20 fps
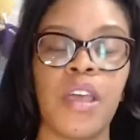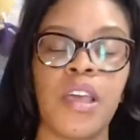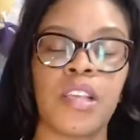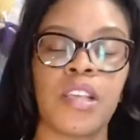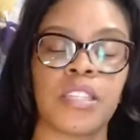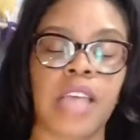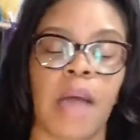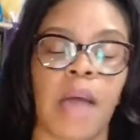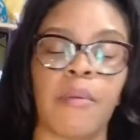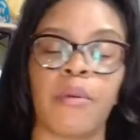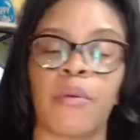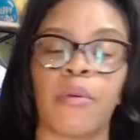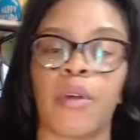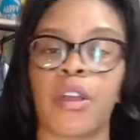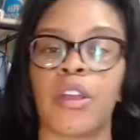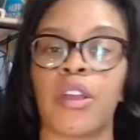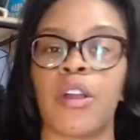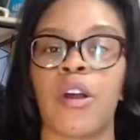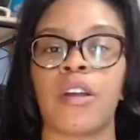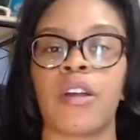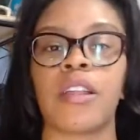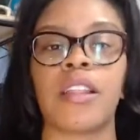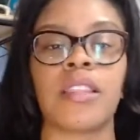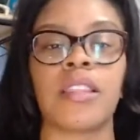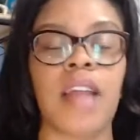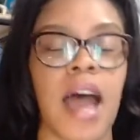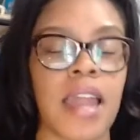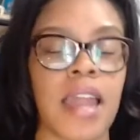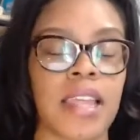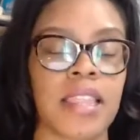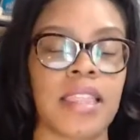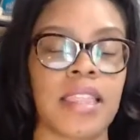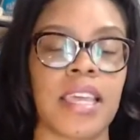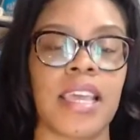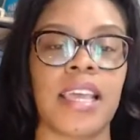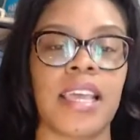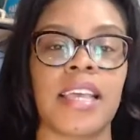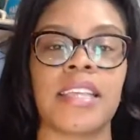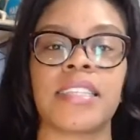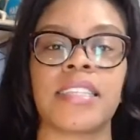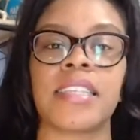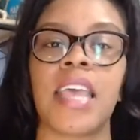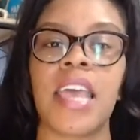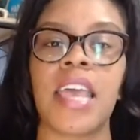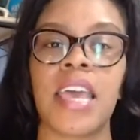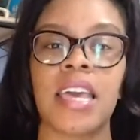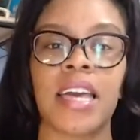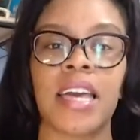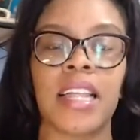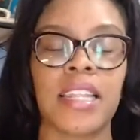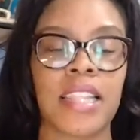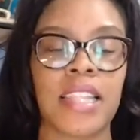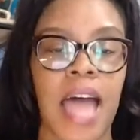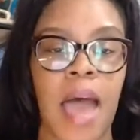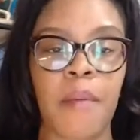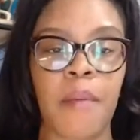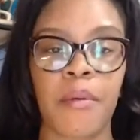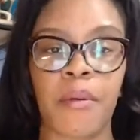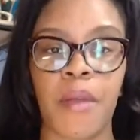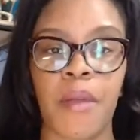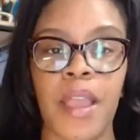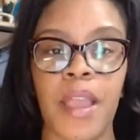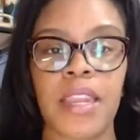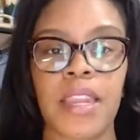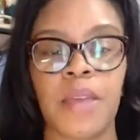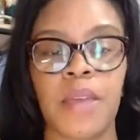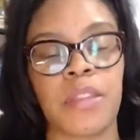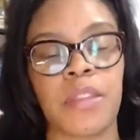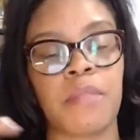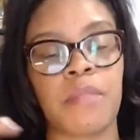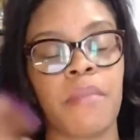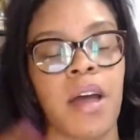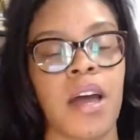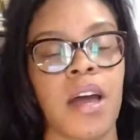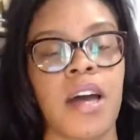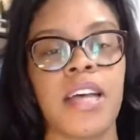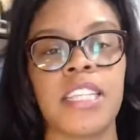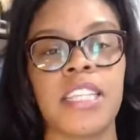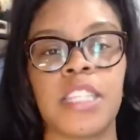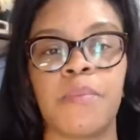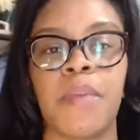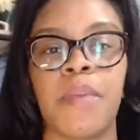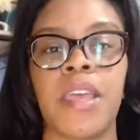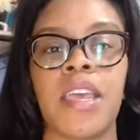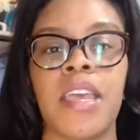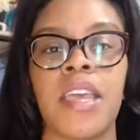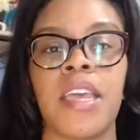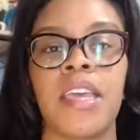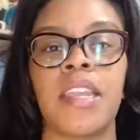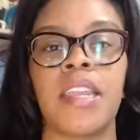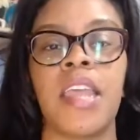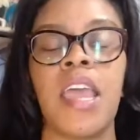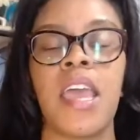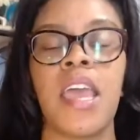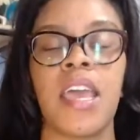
So I've been working on a lot of things, collaborating with my husband,